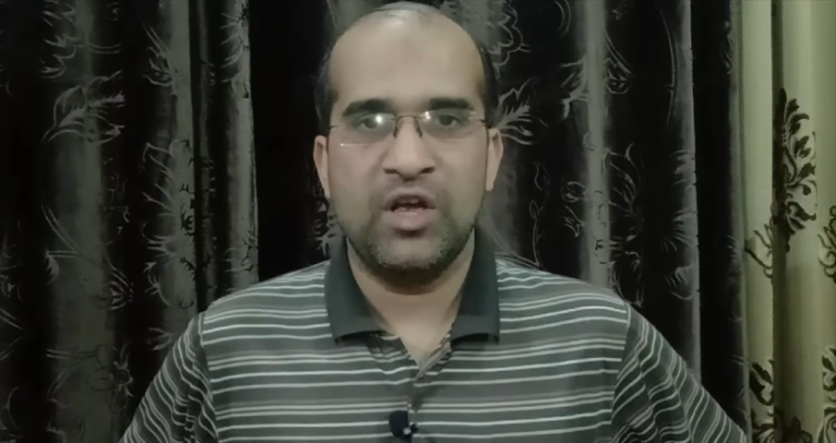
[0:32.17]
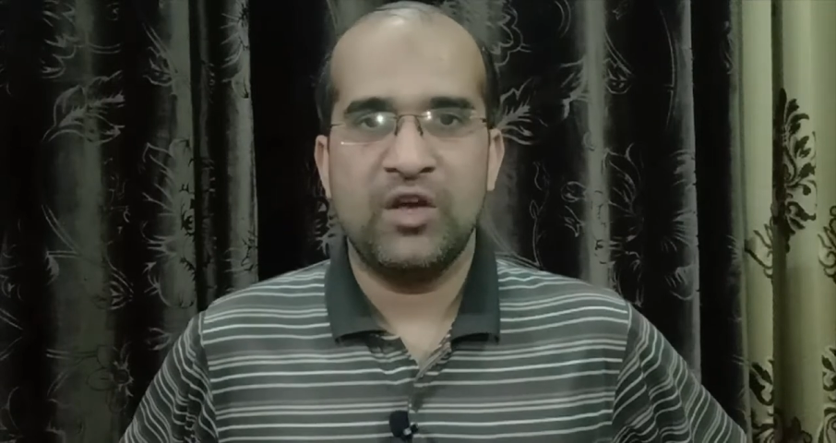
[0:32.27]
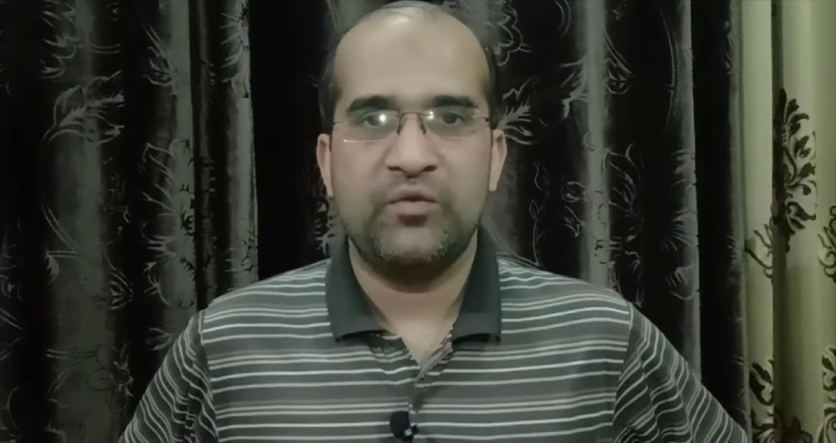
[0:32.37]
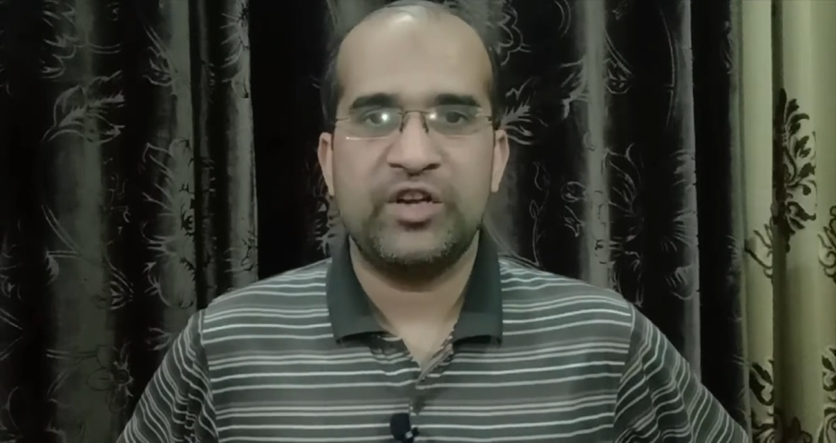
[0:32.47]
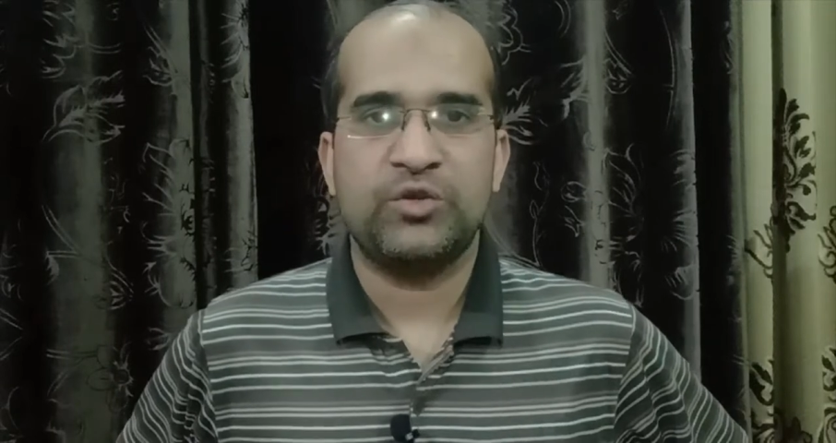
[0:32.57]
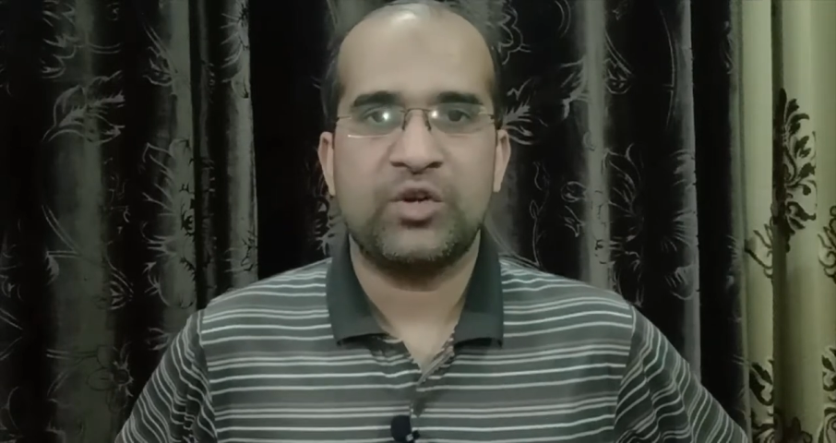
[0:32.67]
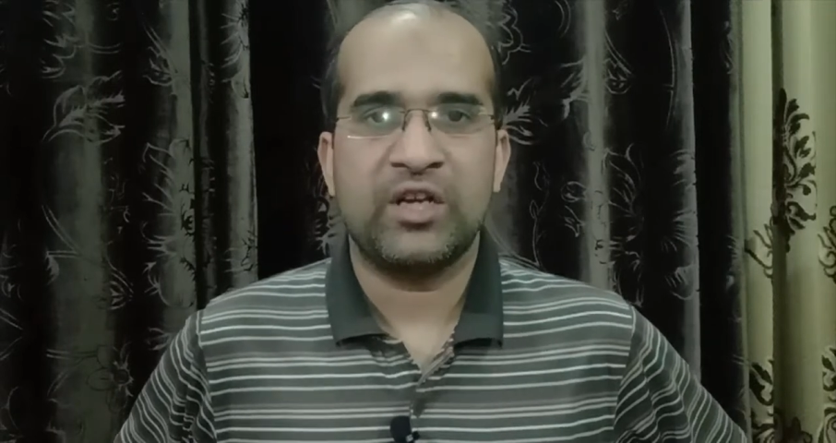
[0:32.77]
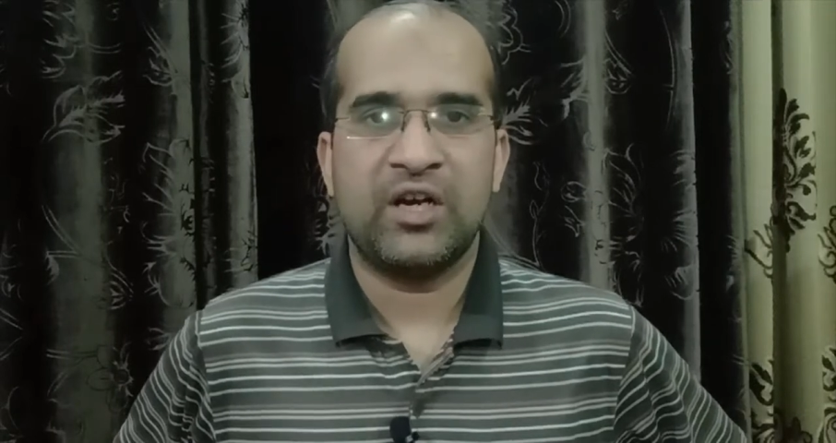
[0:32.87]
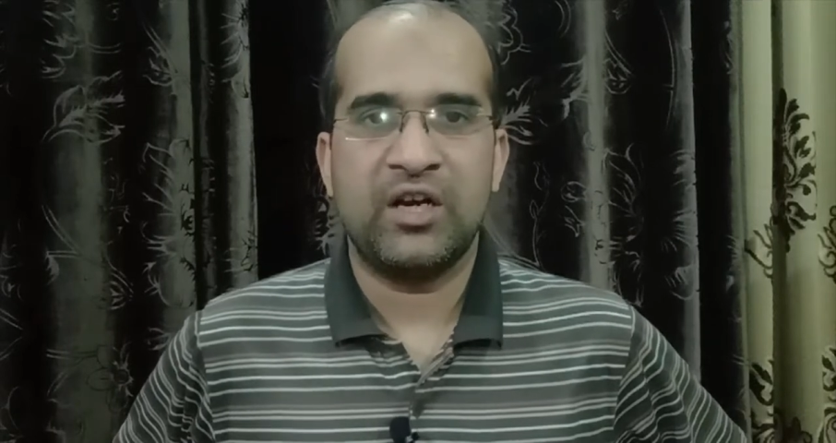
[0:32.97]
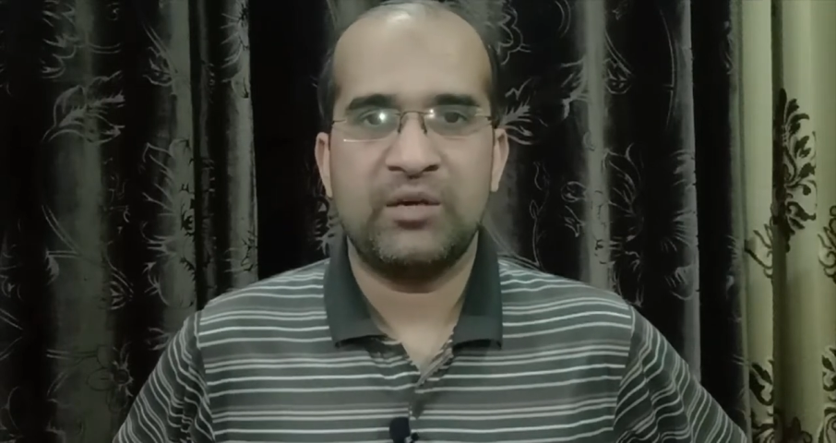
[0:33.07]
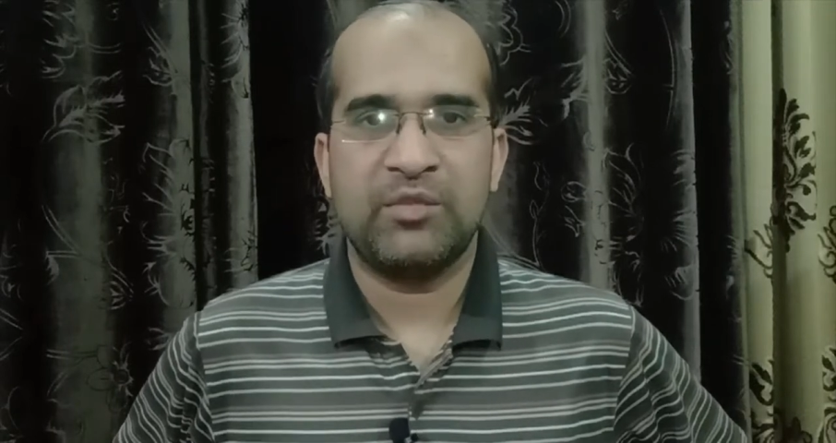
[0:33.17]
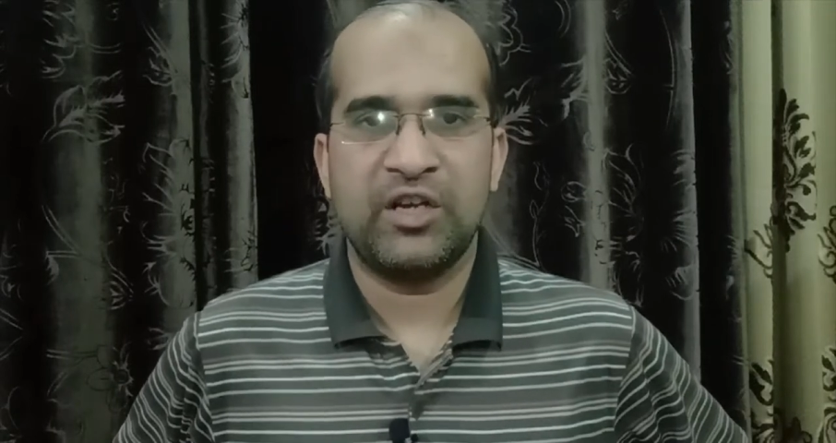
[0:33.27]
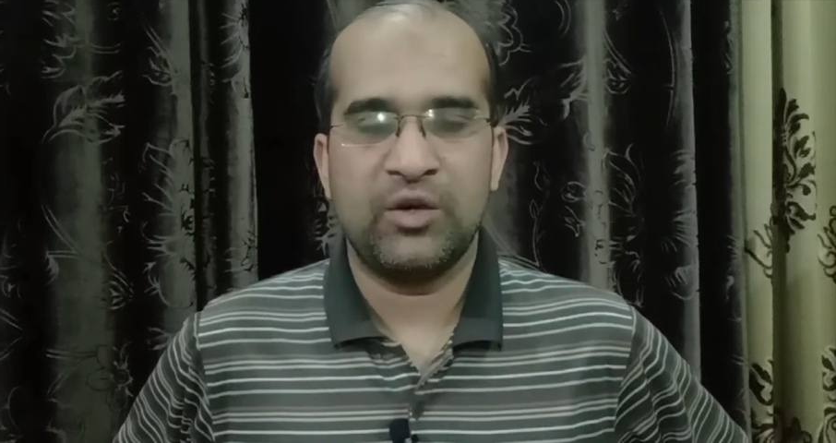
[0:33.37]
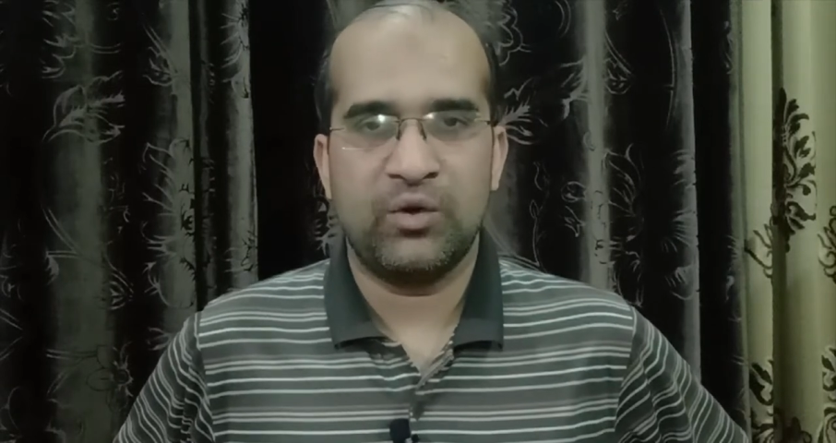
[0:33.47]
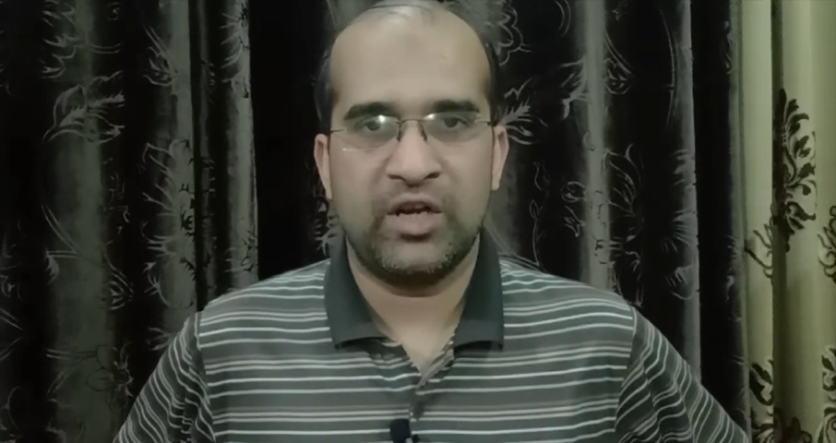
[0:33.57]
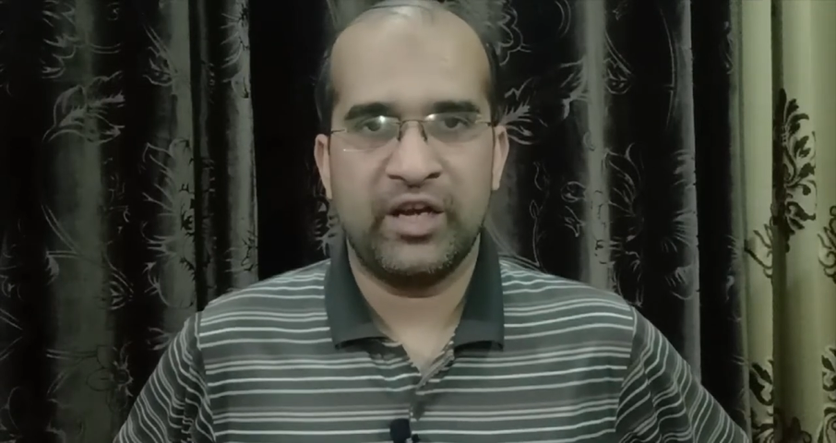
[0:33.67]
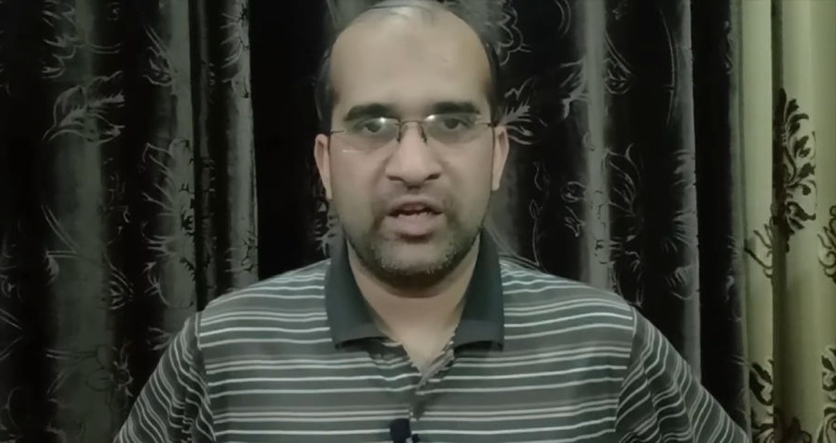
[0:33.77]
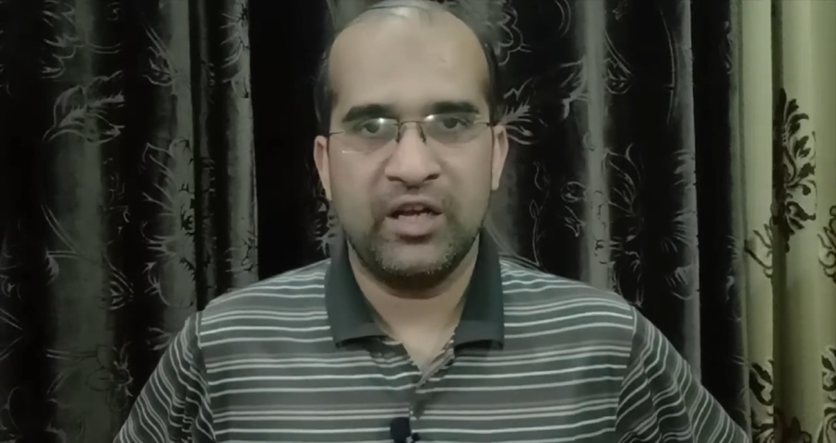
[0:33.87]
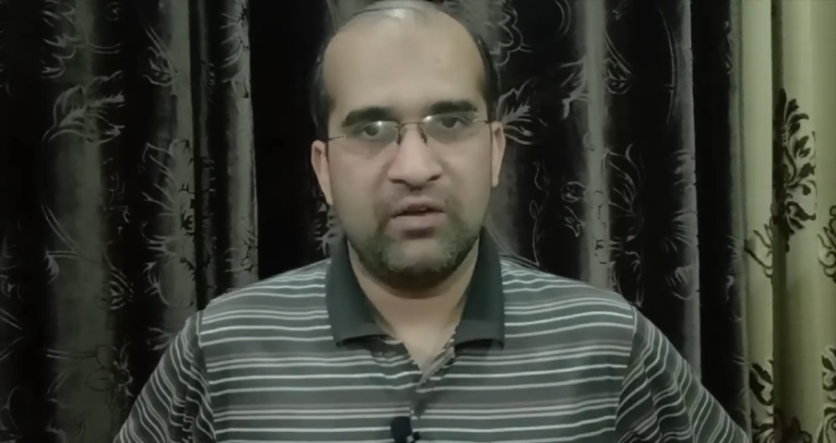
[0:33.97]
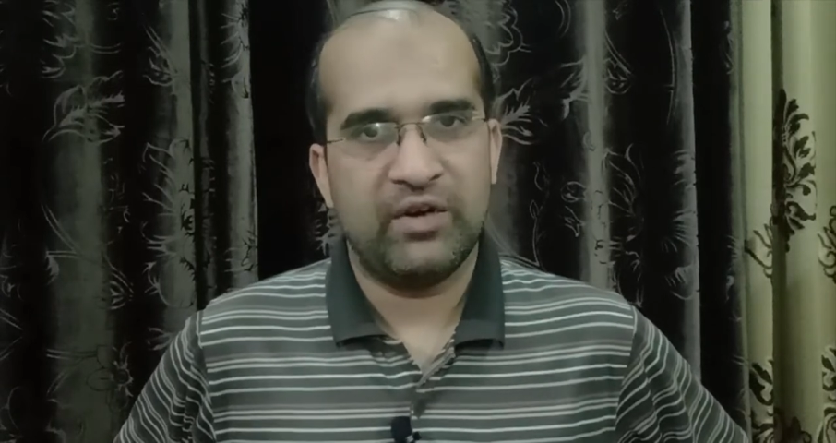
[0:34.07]
where you can earn money online
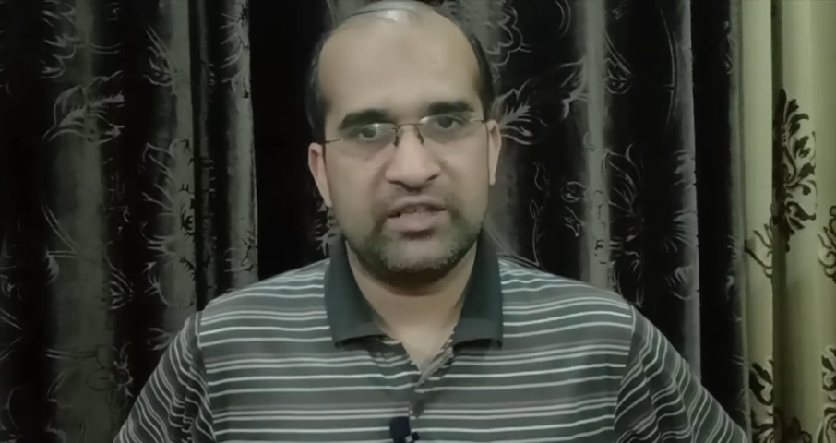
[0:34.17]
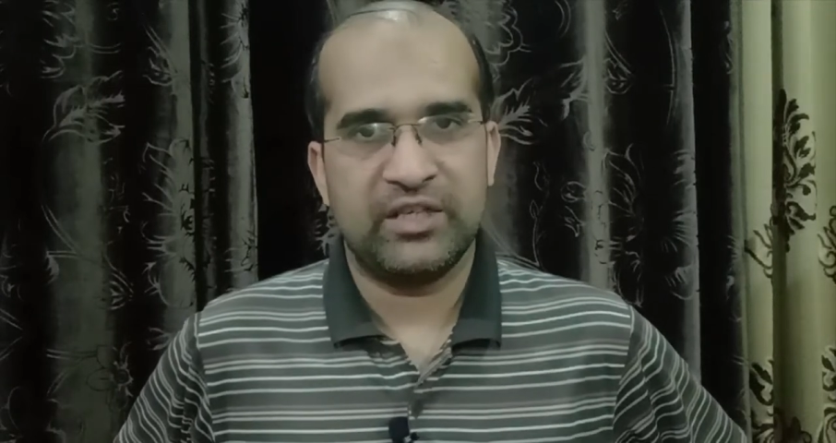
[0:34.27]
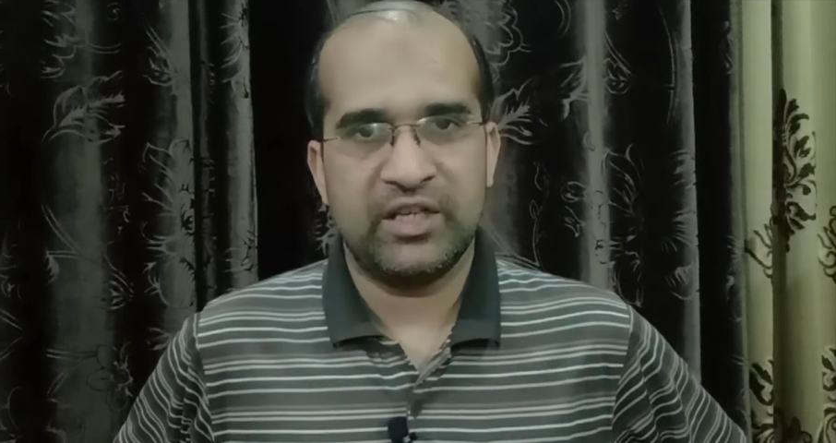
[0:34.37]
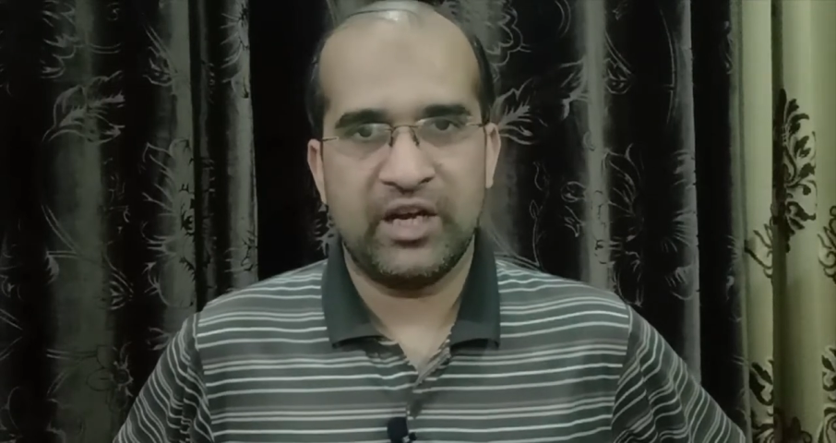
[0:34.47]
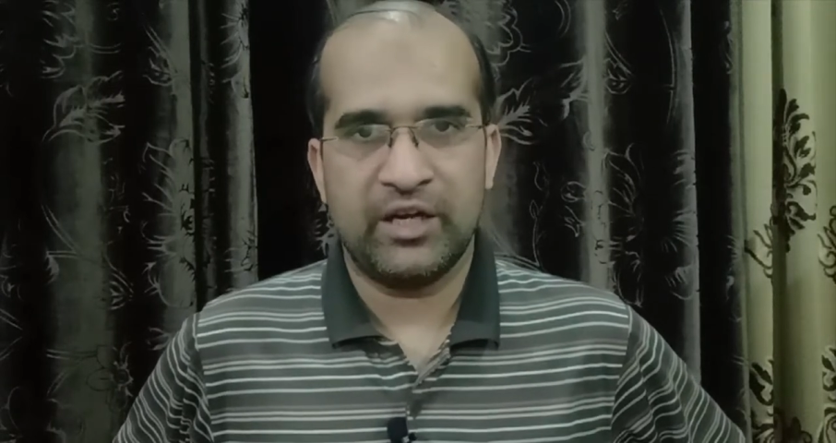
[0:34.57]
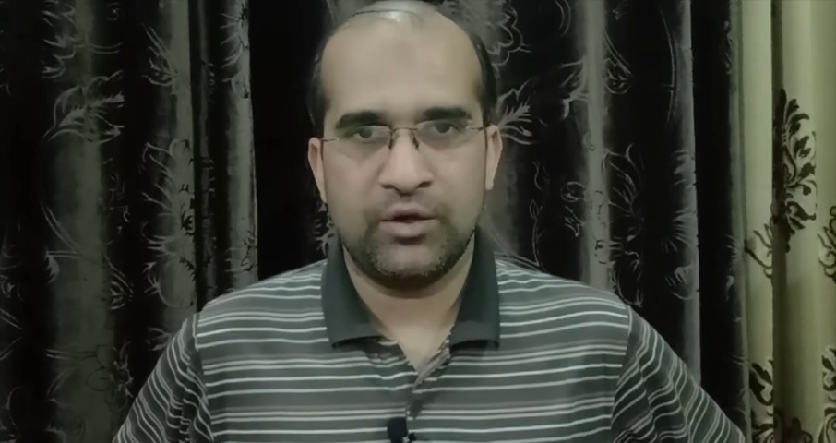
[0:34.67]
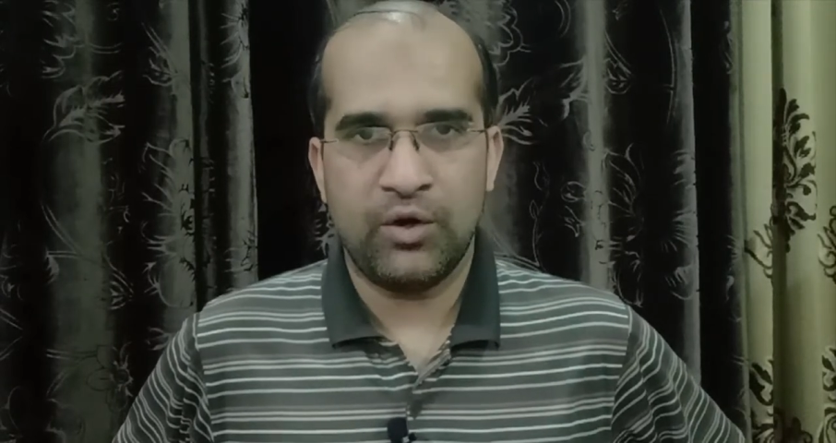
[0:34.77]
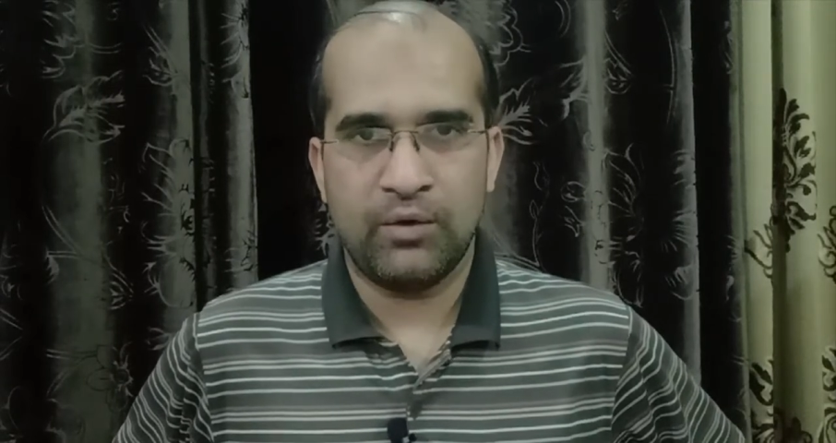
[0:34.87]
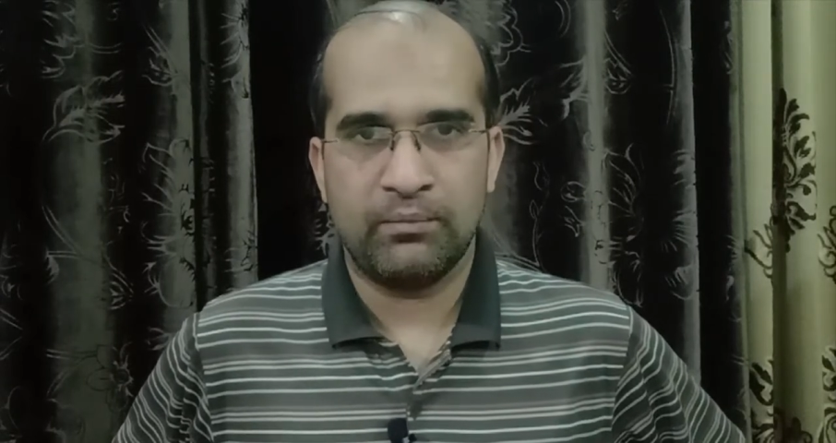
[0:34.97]
while sitting at home.